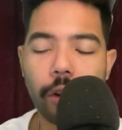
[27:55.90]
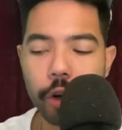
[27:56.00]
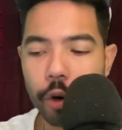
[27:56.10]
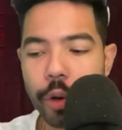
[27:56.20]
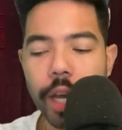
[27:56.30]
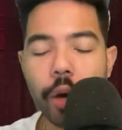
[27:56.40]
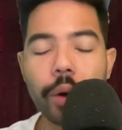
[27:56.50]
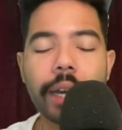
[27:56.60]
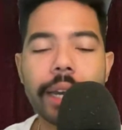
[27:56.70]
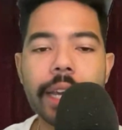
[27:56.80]
Gurriel
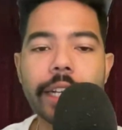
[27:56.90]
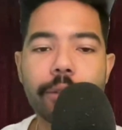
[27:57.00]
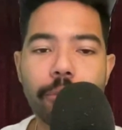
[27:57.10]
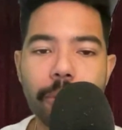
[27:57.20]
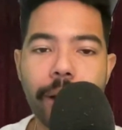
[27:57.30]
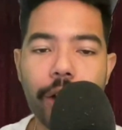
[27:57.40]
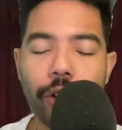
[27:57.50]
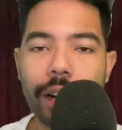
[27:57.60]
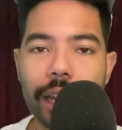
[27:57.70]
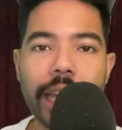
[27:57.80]
needs to be better
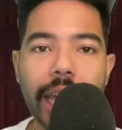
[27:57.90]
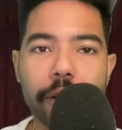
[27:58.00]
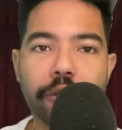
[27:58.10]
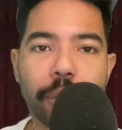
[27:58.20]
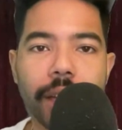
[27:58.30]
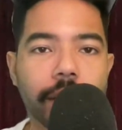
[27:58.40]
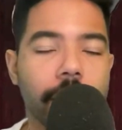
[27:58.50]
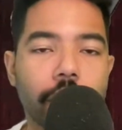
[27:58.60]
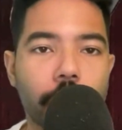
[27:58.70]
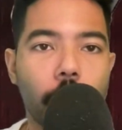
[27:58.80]
late in games because he's
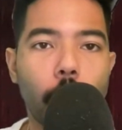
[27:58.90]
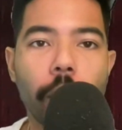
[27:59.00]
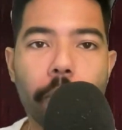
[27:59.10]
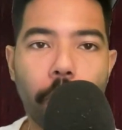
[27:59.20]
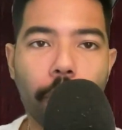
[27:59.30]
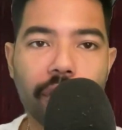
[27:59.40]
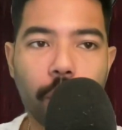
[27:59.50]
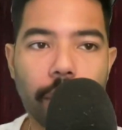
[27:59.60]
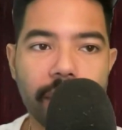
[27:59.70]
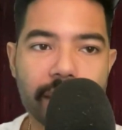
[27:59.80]
so important to what this